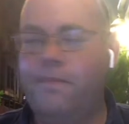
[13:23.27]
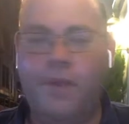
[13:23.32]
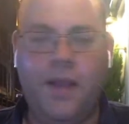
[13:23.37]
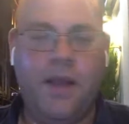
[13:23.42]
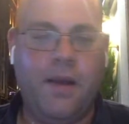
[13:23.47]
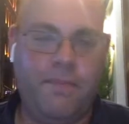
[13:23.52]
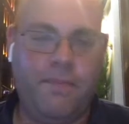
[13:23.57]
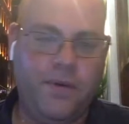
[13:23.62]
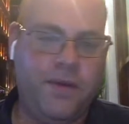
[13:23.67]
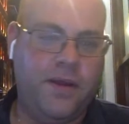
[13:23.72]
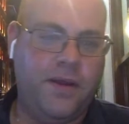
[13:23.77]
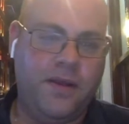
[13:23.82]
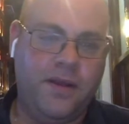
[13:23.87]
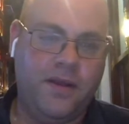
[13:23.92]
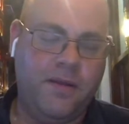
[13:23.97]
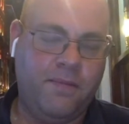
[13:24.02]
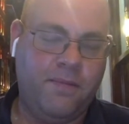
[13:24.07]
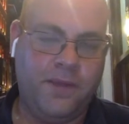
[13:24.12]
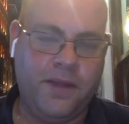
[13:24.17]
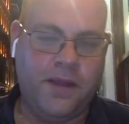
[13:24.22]
pick up
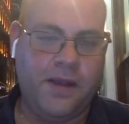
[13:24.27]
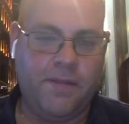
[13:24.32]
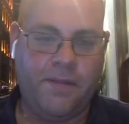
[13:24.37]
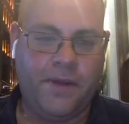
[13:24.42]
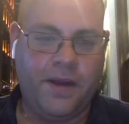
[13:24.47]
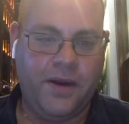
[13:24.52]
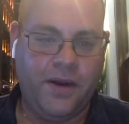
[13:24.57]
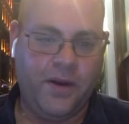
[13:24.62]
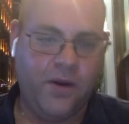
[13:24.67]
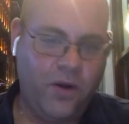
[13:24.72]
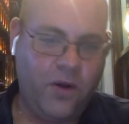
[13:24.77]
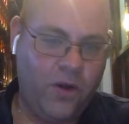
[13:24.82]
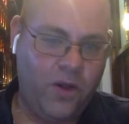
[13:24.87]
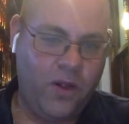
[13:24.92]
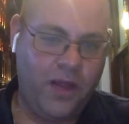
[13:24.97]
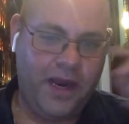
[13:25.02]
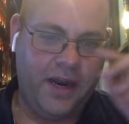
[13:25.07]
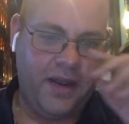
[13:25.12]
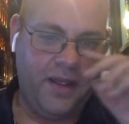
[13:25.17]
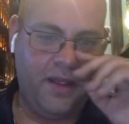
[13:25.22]
on a
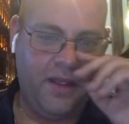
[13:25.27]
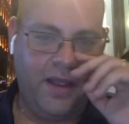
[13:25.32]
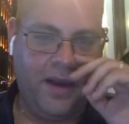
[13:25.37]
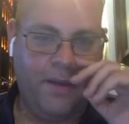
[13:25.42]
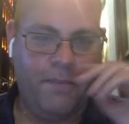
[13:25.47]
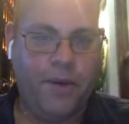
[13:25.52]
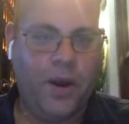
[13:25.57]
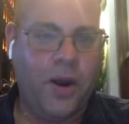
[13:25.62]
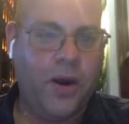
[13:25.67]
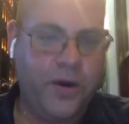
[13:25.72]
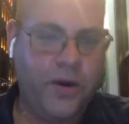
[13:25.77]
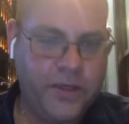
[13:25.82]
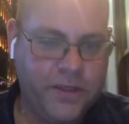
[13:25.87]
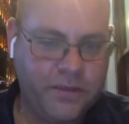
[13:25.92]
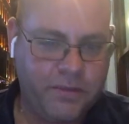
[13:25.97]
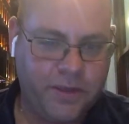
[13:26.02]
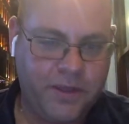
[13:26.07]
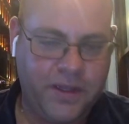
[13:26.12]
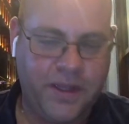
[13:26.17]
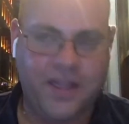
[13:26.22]
girl at a bar or
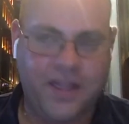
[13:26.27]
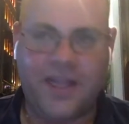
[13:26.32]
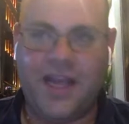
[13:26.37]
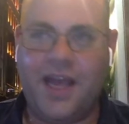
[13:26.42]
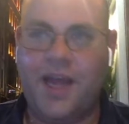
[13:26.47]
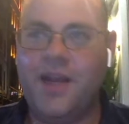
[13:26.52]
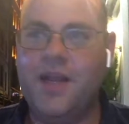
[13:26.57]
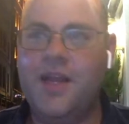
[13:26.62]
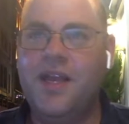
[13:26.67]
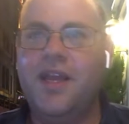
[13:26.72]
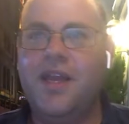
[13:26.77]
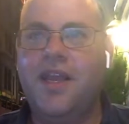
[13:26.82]
something like that.